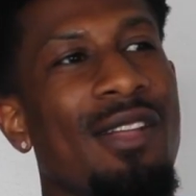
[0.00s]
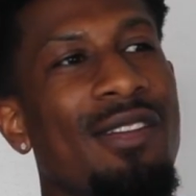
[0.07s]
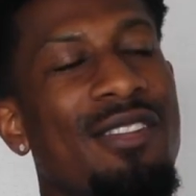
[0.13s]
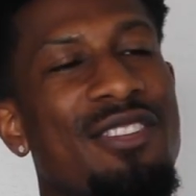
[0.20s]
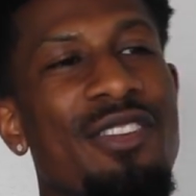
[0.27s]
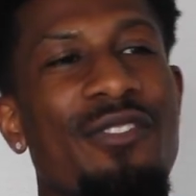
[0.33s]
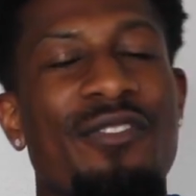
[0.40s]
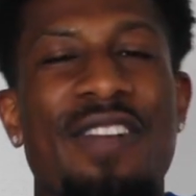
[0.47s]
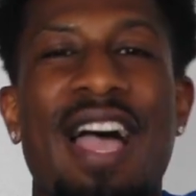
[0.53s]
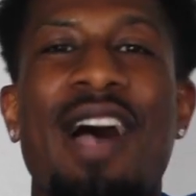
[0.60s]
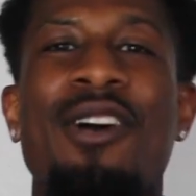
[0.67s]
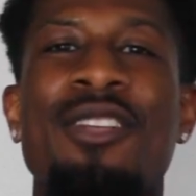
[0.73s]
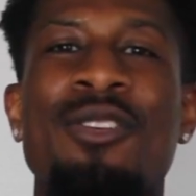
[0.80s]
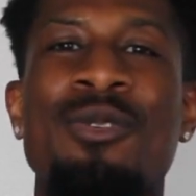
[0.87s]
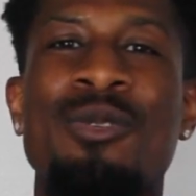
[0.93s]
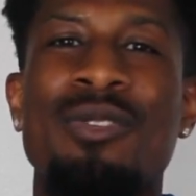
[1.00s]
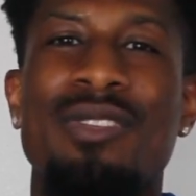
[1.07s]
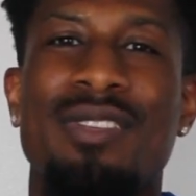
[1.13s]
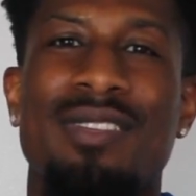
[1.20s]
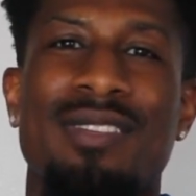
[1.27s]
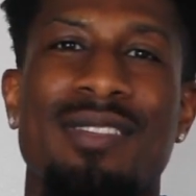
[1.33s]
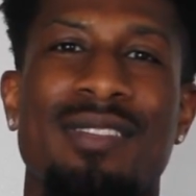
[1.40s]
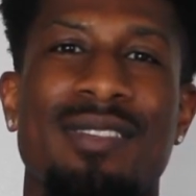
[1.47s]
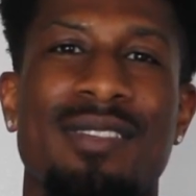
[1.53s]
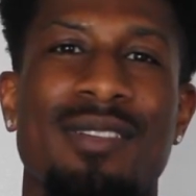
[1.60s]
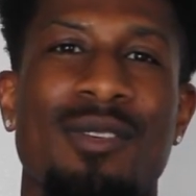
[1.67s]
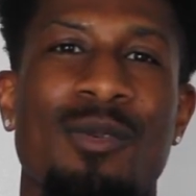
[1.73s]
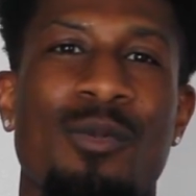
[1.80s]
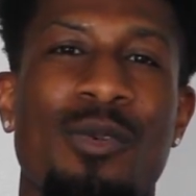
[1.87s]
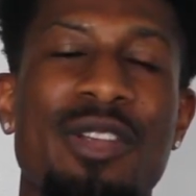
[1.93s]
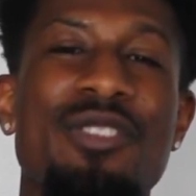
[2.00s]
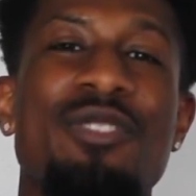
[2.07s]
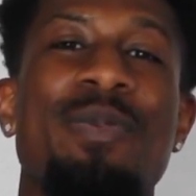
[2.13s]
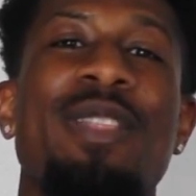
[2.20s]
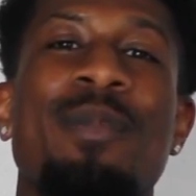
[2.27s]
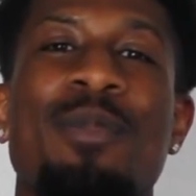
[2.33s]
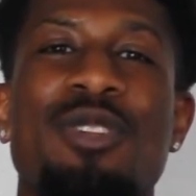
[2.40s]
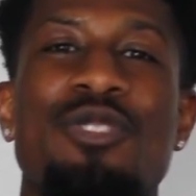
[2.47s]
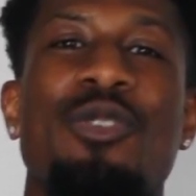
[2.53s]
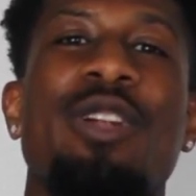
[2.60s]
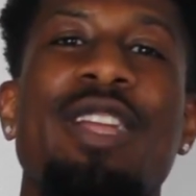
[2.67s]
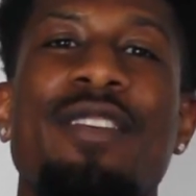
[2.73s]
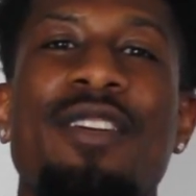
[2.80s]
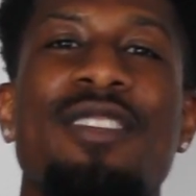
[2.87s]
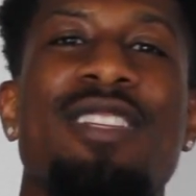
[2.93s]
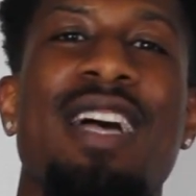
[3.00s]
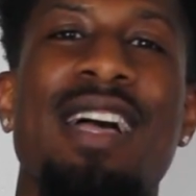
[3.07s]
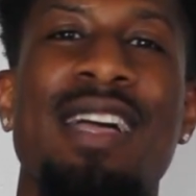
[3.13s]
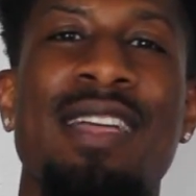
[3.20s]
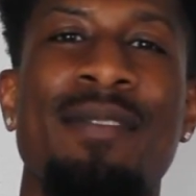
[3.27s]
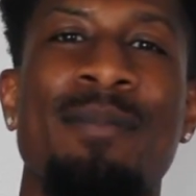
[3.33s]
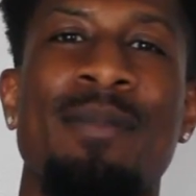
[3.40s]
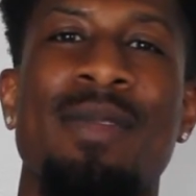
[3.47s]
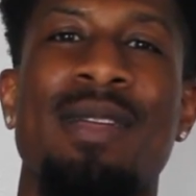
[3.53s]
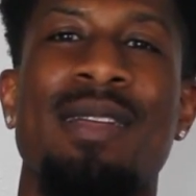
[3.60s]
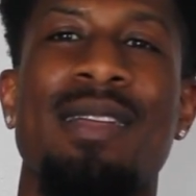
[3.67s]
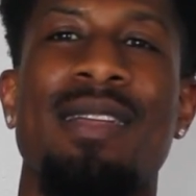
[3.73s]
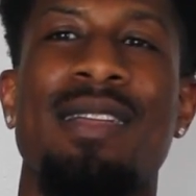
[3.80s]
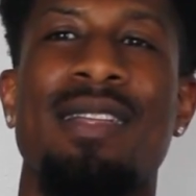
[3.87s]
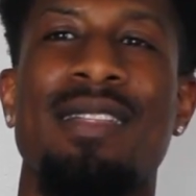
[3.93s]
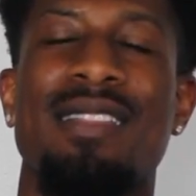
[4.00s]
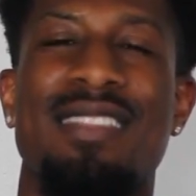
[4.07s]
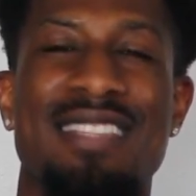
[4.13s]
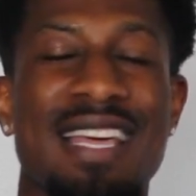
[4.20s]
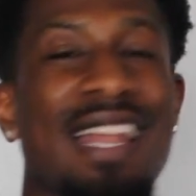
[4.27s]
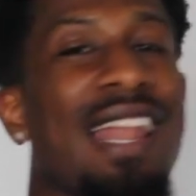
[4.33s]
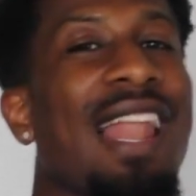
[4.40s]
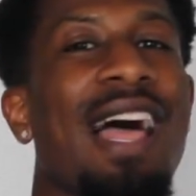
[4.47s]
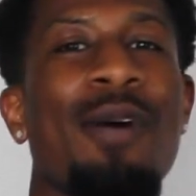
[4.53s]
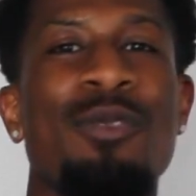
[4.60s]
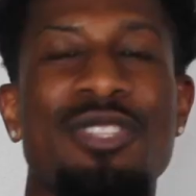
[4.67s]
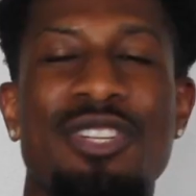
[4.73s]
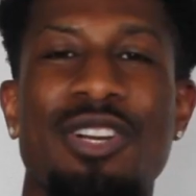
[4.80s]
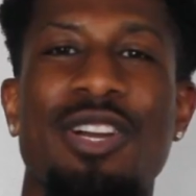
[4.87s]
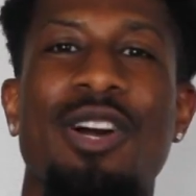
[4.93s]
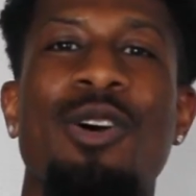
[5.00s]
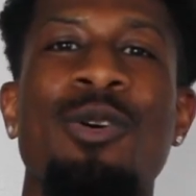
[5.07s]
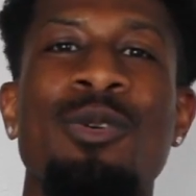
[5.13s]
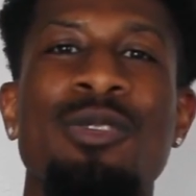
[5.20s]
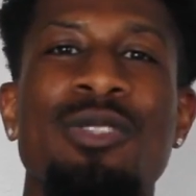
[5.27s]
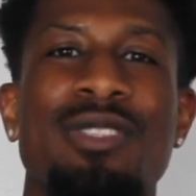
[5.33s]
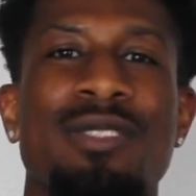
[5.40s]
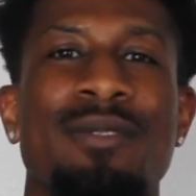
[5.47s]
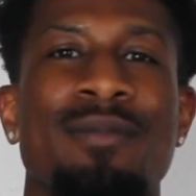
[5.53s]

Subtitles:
does your values, where you spend the majority of your time, does that align with your goals?